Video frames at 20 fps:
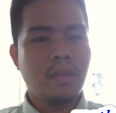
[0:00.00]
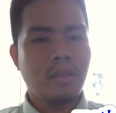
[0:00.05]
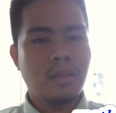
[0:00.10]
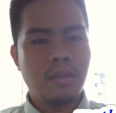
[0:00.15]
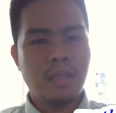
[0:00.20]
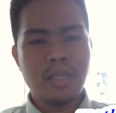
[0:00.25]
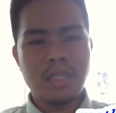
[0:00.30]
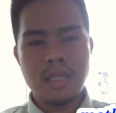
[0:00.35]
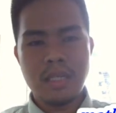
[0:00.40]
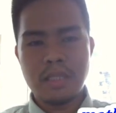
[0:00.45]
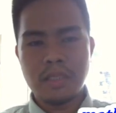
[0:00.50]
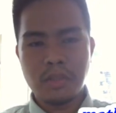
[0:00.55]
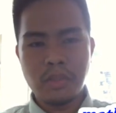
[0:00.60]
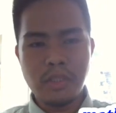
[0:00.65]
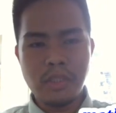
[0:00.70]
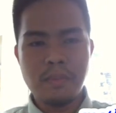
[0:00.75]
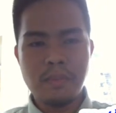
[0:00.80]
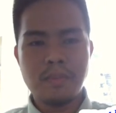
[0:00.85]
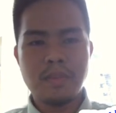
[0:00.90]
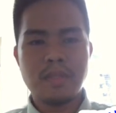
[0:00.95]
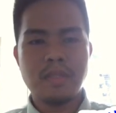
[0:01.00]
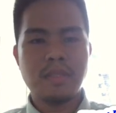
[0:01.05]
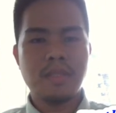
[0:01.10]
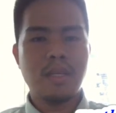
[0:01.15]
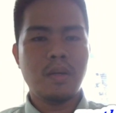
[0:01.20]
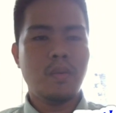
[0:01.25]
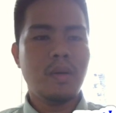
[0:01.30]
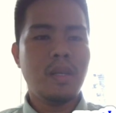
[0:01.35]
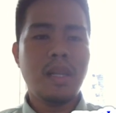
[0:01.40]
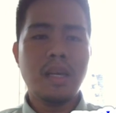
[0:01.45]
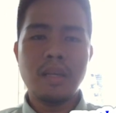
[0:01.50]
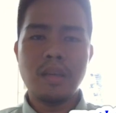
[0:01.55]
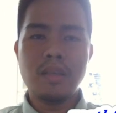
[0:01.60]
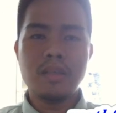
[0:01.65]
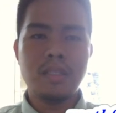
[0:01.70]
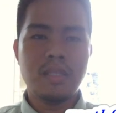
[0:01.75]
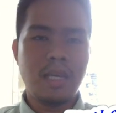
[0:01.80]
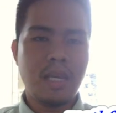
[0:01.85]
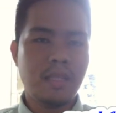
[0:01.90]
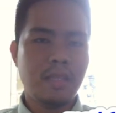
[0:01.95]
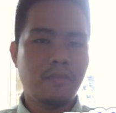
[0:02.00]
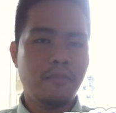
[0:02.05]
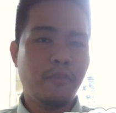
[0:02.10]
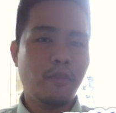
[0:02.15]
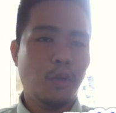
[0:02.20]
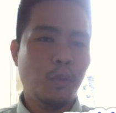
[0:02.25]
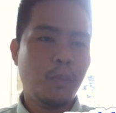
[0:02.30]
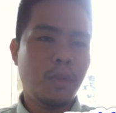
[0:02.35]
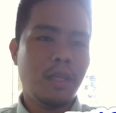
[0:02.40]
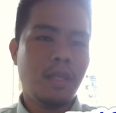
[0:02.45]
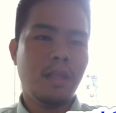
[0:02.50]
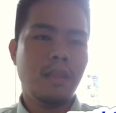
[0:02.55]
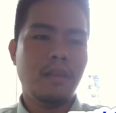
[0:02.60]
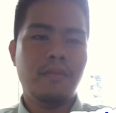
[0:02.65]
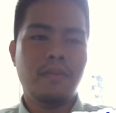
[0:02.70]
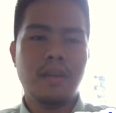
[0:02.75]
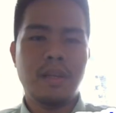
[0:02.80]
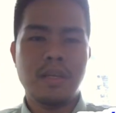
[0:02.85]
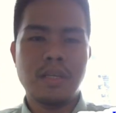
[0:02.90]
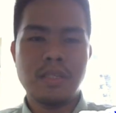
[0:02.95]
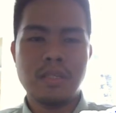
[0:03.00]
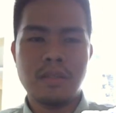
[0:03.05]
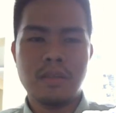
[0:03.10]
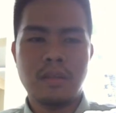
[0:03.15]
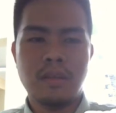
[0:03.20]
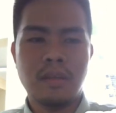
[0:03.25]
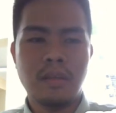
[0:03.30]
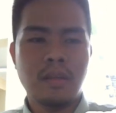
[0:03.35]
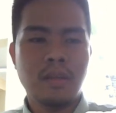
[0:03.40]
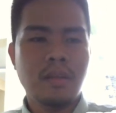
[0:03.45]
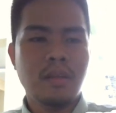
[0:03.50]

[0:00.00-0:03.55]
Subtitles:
These are terms na wala gyud siya formal definition.